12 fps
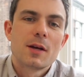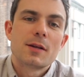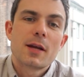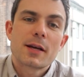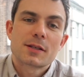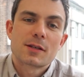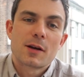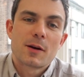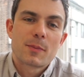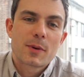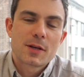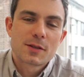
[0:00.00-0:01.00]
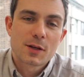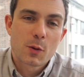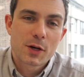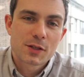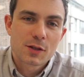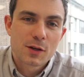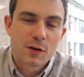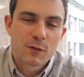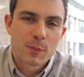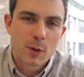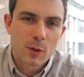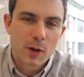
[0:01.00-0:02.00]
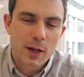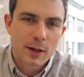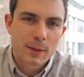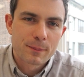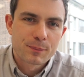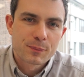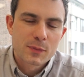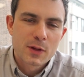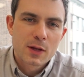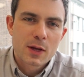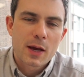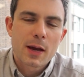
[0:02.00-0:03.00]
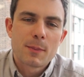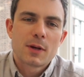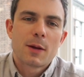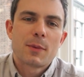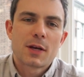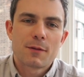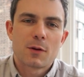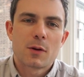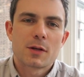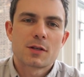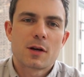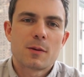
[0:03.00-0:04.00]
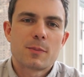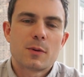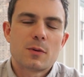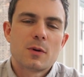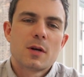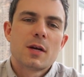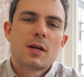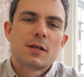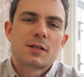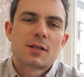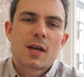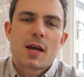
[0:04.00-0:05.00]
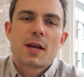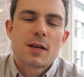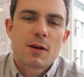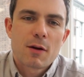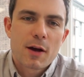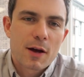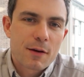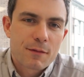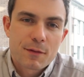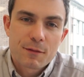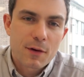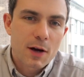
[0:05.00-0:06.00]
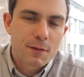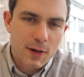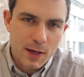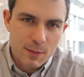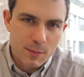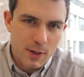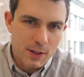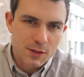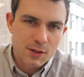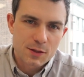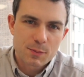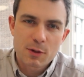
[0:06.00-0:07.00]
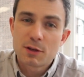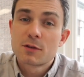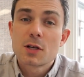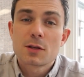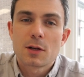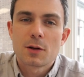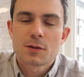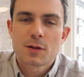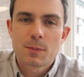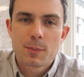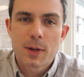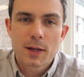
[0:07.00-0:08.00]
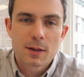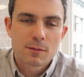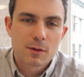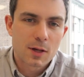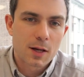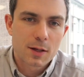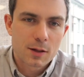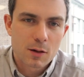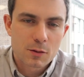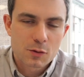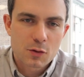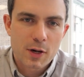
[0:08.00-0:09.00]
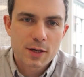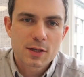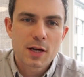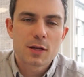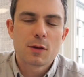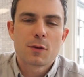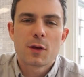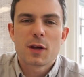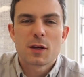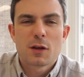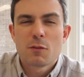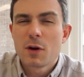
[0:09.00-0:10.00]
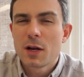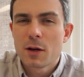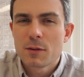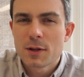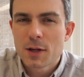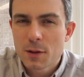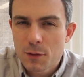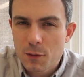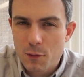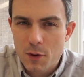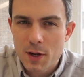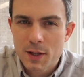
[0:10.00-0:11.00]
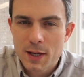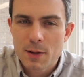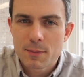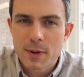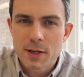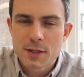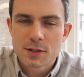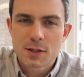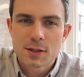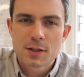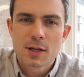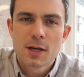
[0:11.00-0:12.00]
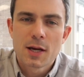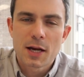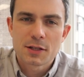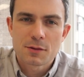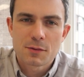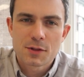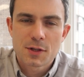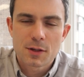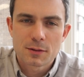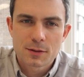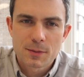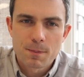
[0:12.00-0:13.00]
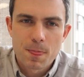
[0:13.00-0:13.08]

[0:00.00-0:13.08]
Next up is the question of pooling. Let me give you an example. Say you have 5 account managers, but you've just lost a big client contract and you think you really only need 3 account managers as a result.